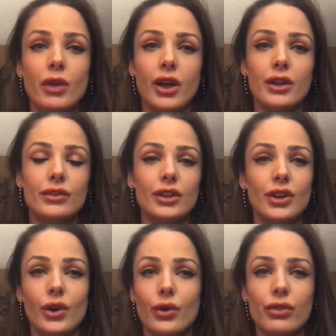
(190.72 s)
and you
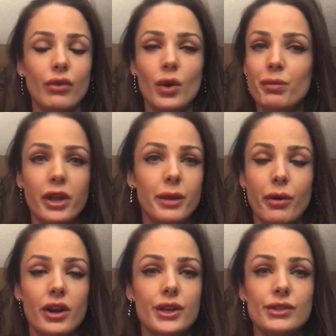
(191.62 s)
know throwing pity
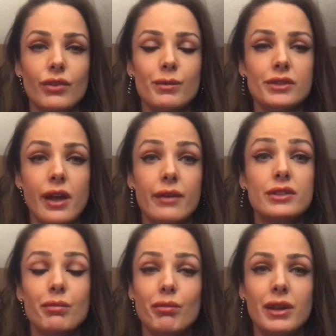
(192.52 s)
parties for
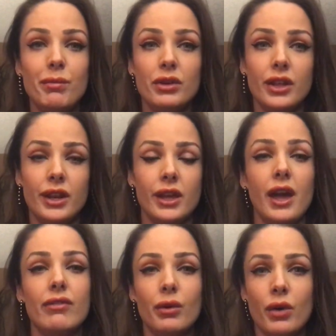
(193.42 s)
themselves and manipulating
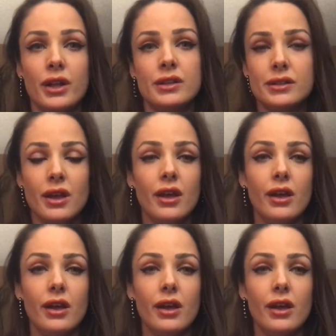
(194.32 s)
everyone's